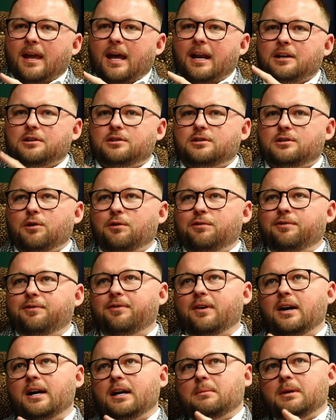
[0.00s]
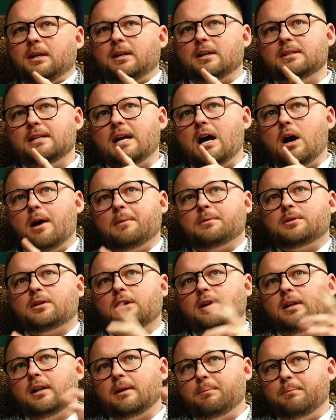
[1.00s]
And it's so funny because now I'm
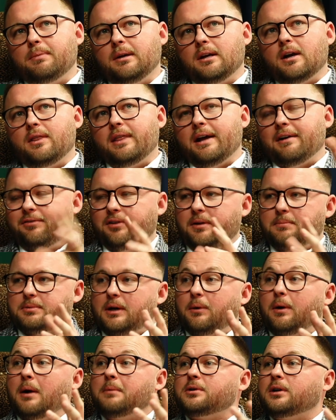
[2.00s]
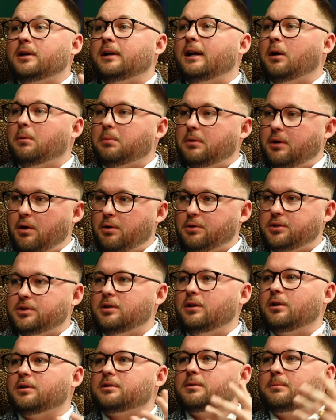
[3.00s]
starting to be on that flip side where I'm starting to help coach,
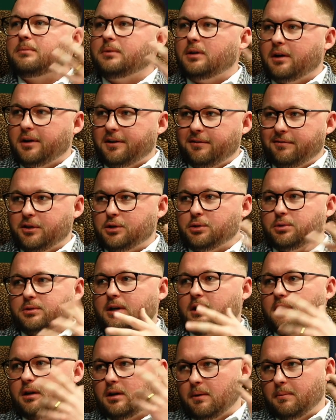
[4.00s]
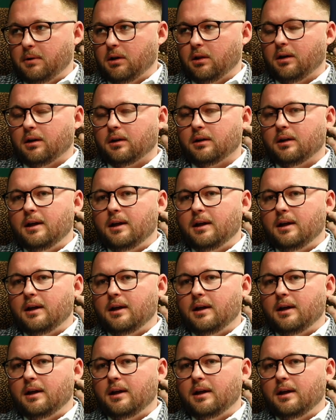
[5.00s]
some young individuals that are coming along.